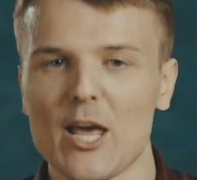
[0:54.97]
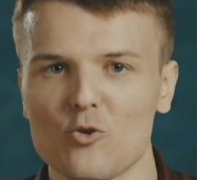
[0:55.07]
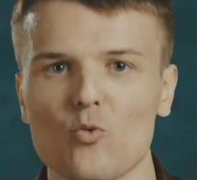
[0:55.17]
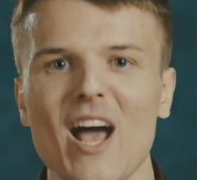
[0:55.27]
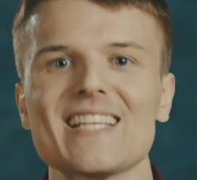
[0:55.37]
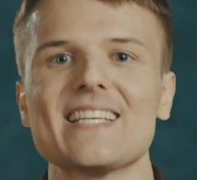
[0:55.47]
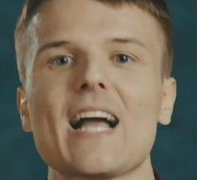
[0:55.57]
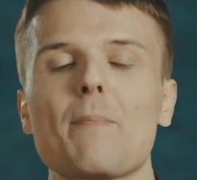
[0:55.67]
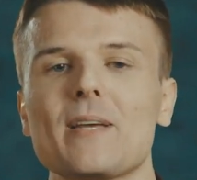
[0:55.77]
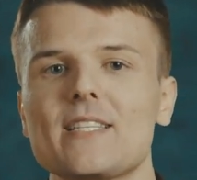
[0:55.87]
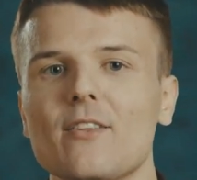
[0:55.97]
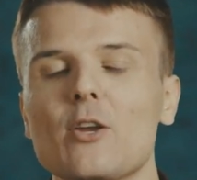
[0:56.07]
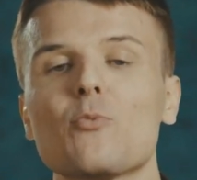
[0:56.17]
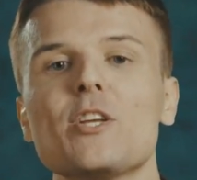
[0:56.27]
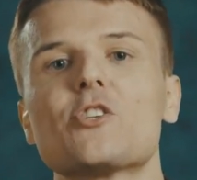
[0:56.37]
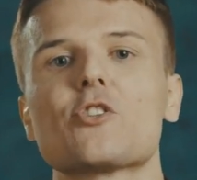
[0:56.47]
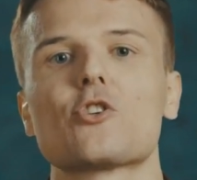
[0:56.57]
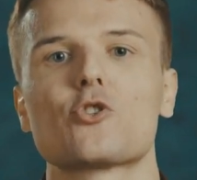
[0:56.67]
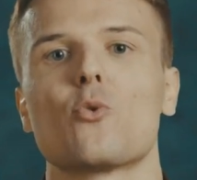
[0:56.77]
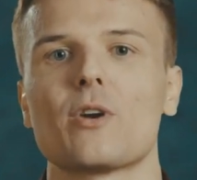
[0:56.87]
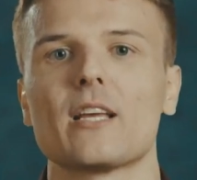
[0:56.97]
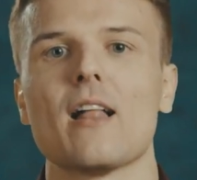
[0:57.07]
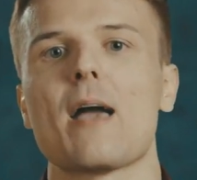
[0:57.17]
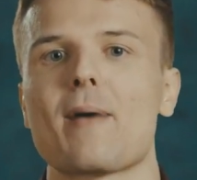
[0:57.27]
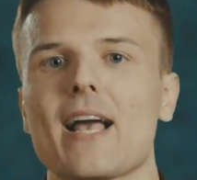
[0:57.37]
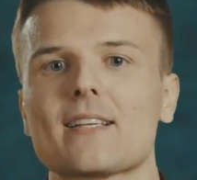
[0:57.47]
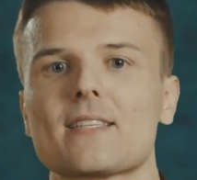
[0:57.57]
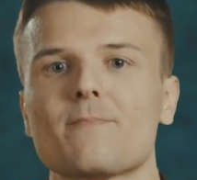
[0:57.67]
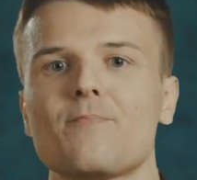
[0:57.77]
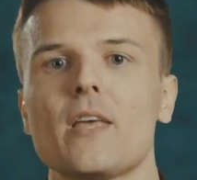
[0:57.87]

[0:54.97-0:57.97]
and rising up until they reach the story climax.